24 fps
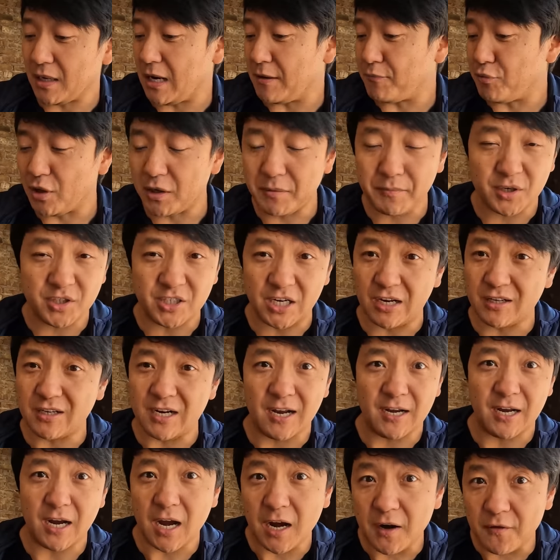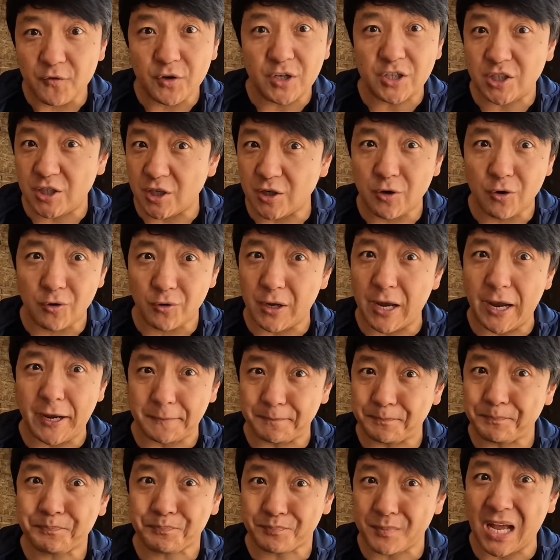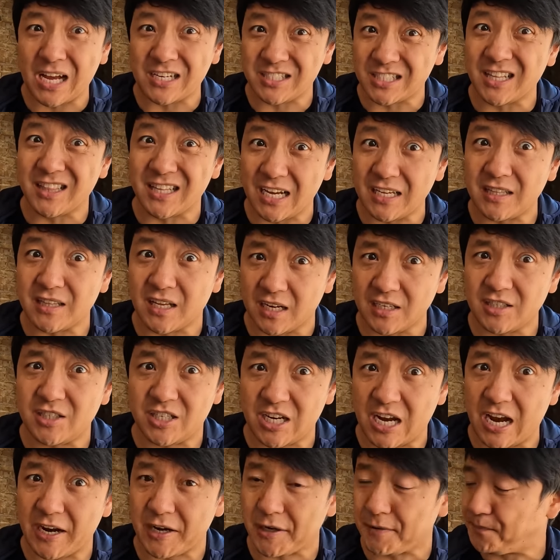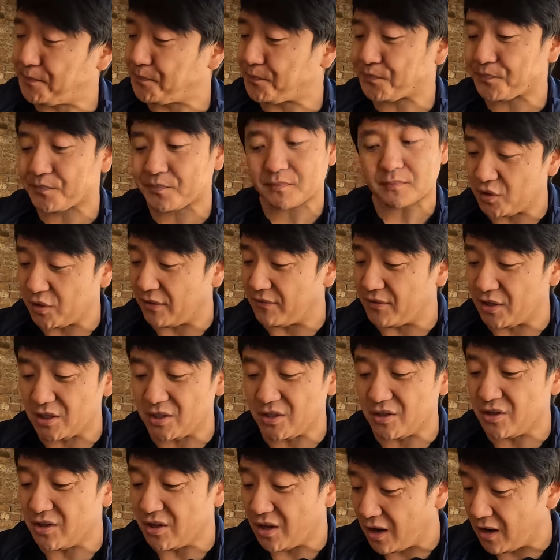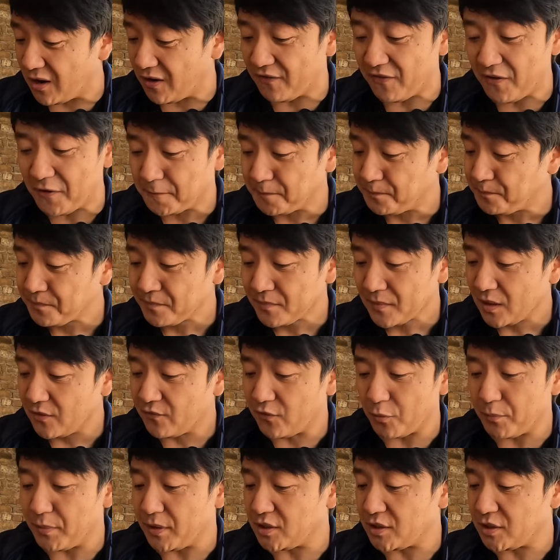And I pretty much ate that every single day as a late night snack. So I have this love for